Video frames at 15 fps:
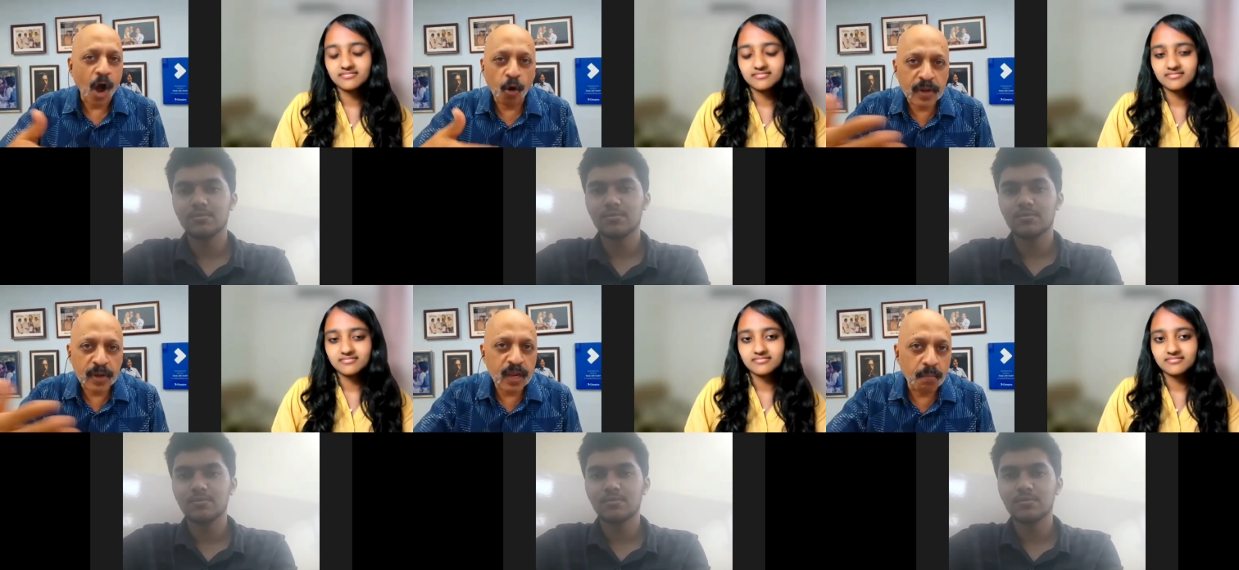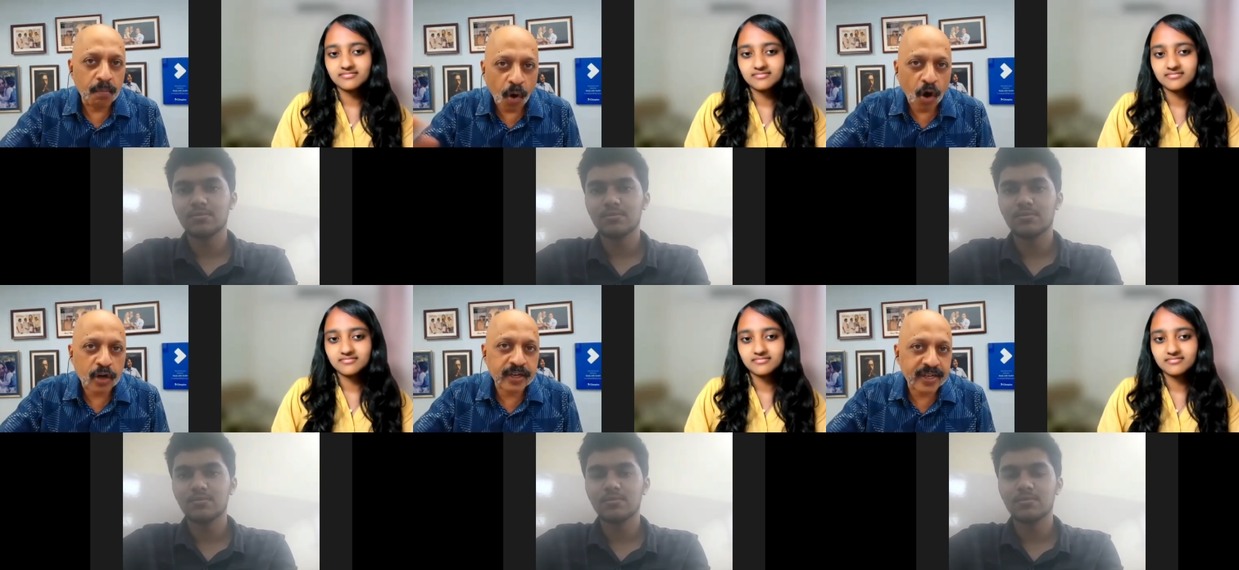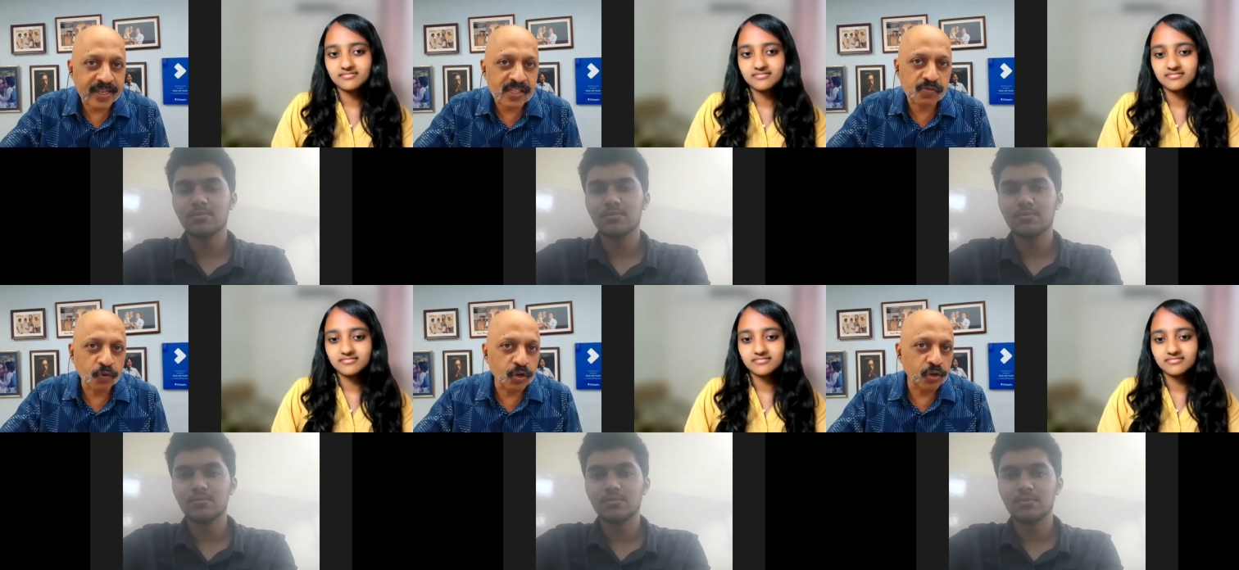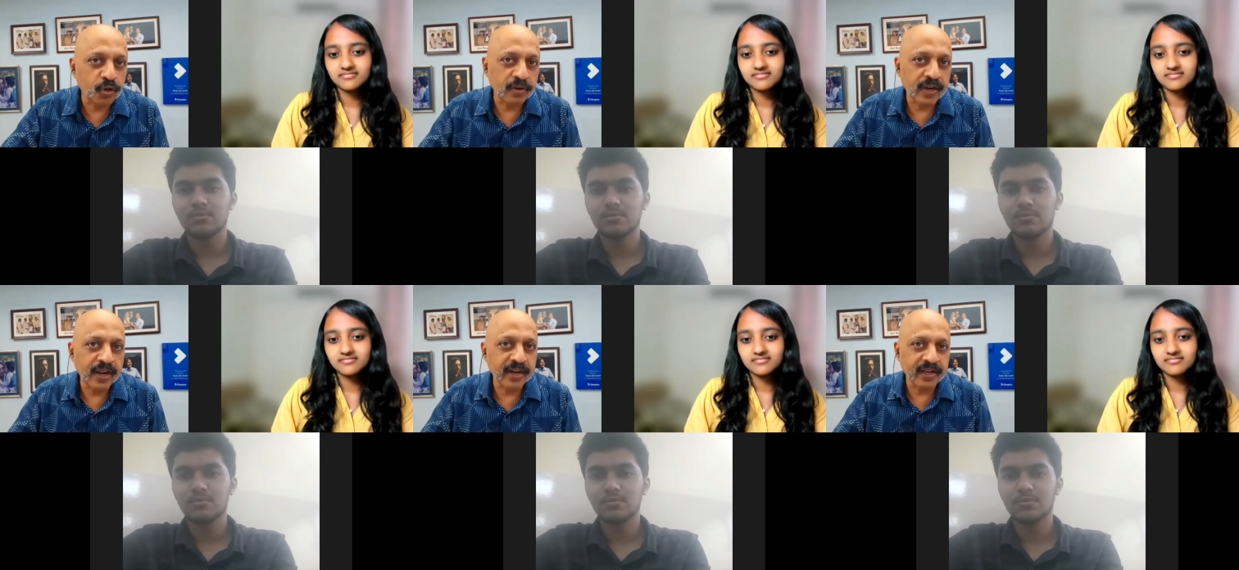Speaker 1: how many mock tests would
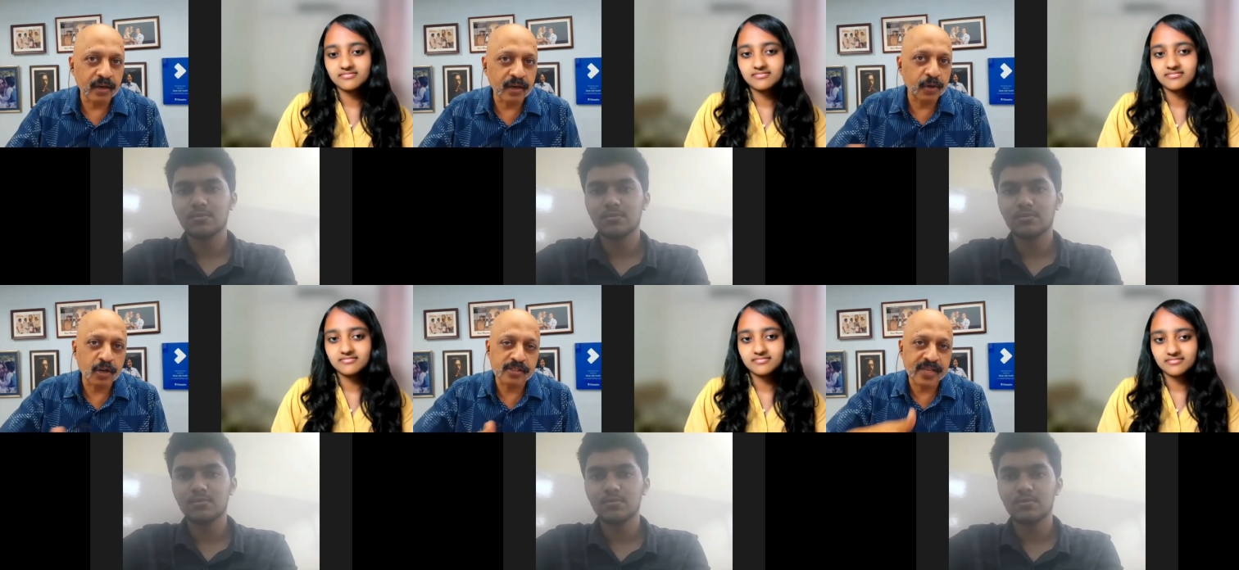you really attend?